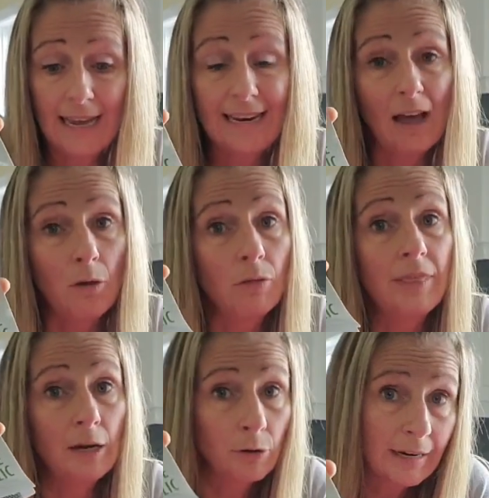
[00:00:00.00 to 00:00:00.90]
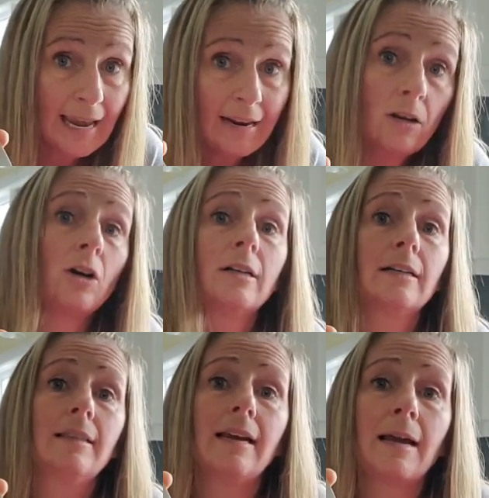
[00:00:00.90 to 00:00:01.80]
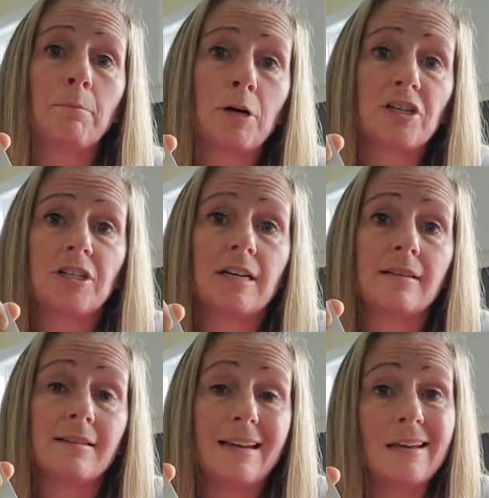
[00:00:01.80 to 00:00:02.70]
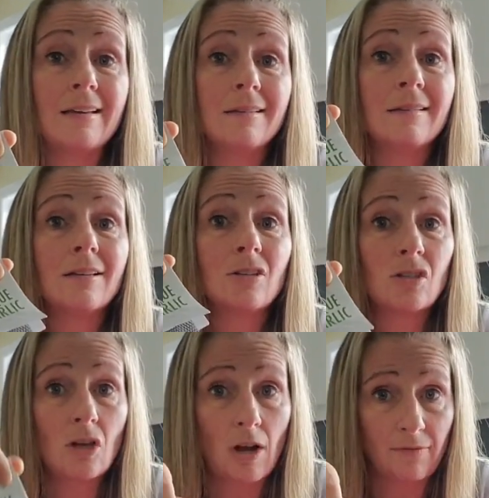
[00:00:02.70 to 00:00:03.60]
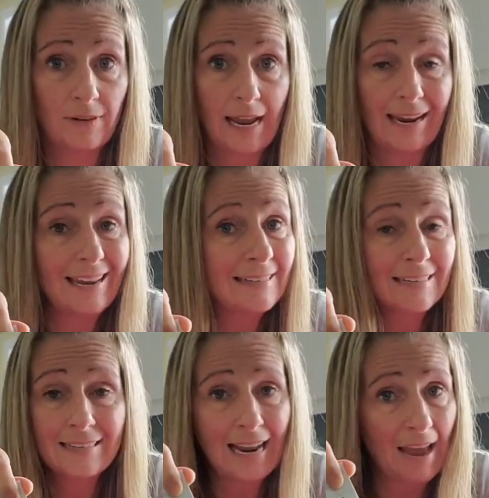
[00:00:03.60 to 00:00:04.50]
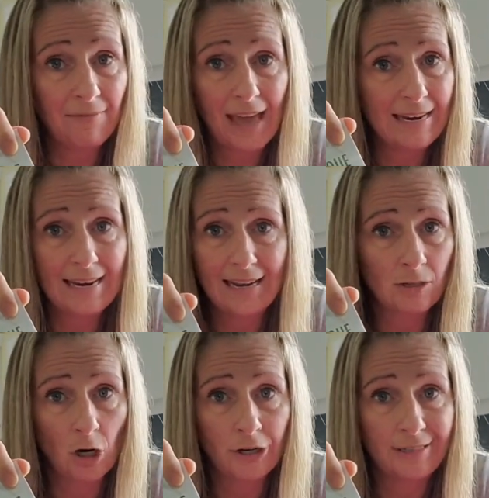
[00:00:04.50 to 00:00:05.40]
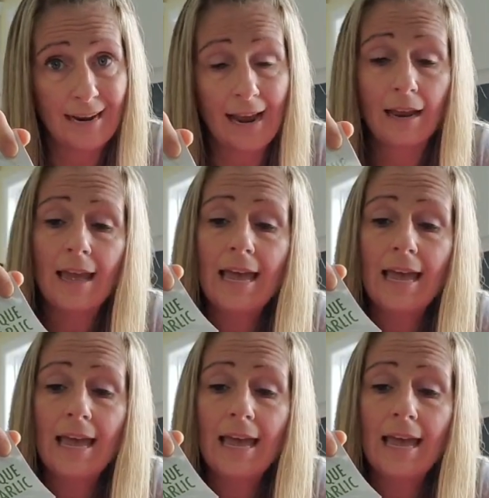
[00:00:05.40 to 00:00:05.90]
Now, the organic garlic that I purchased is softneck. It doesn't have that nice hard neck.